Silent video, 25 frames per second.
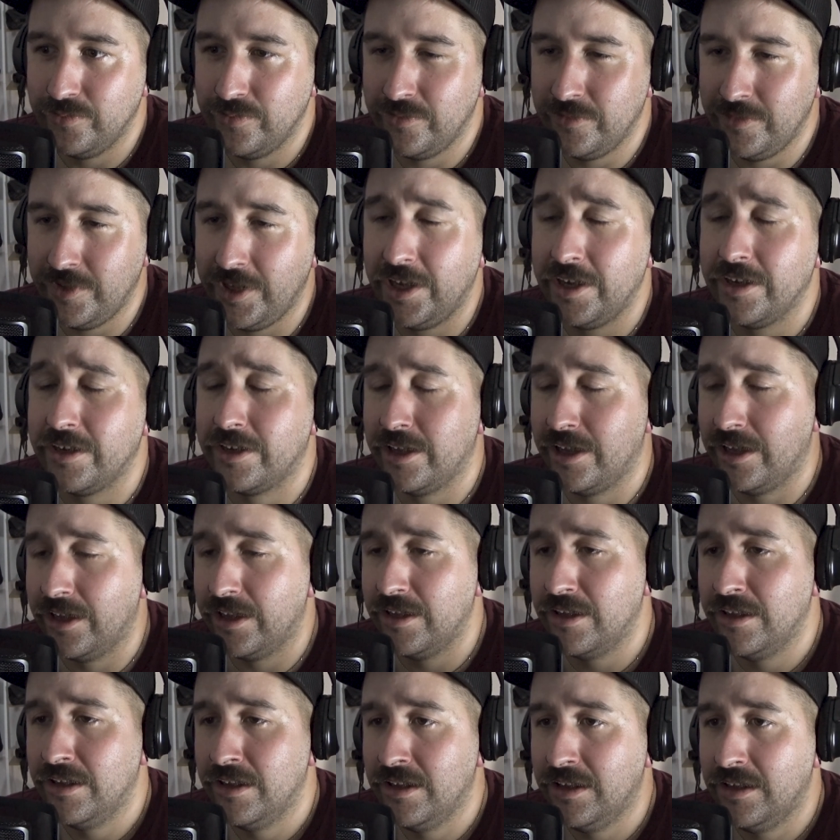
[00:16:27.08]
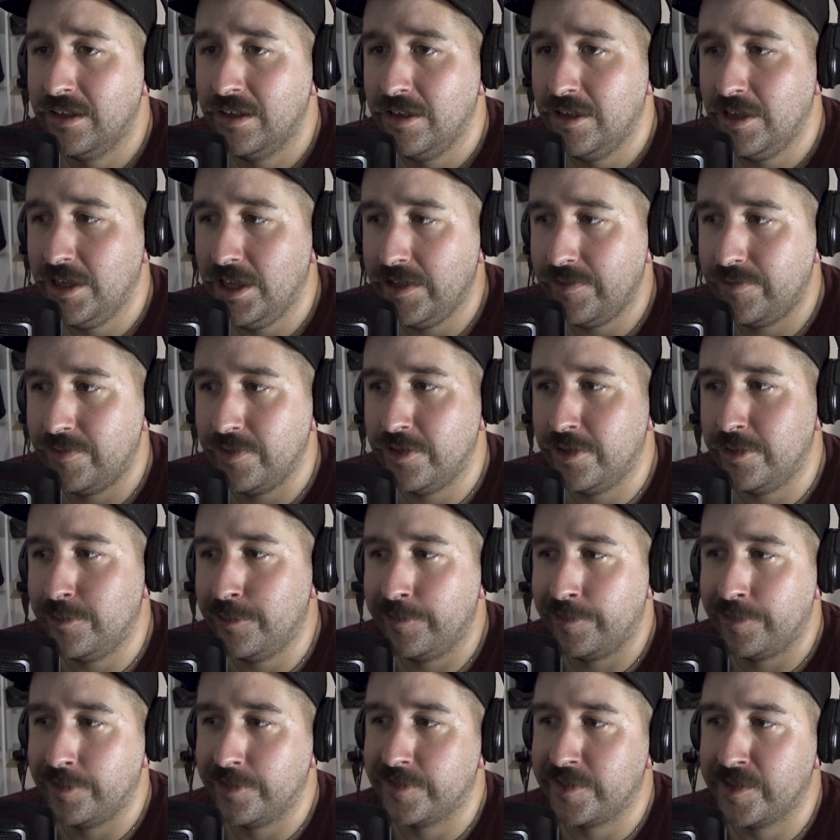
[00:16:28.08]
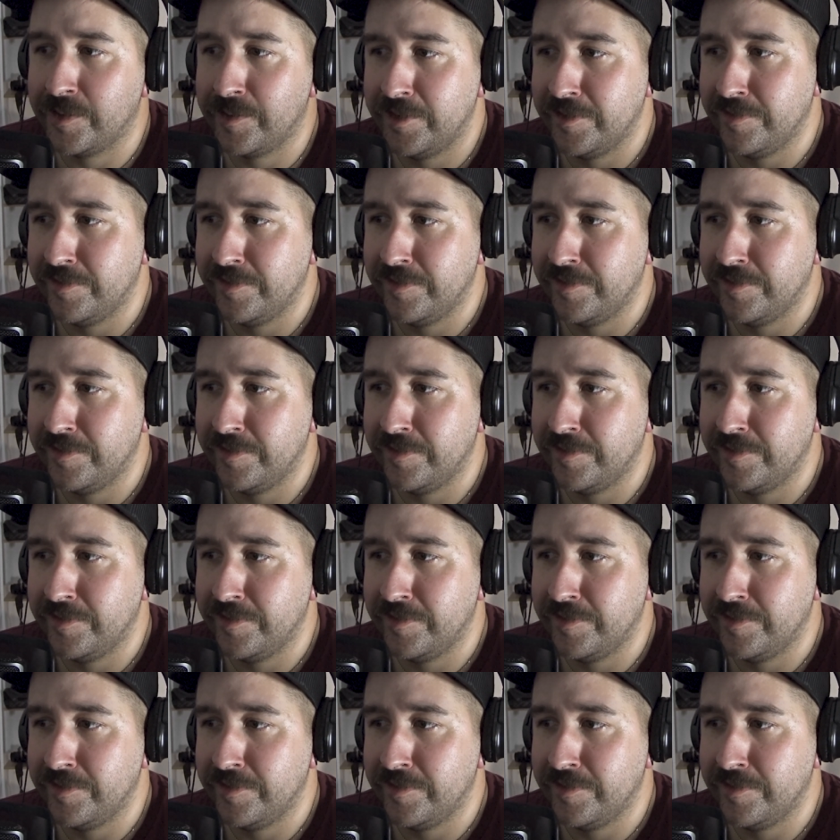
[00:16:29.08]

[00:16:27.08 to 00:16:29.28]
Yeah, okay. Even though we've got some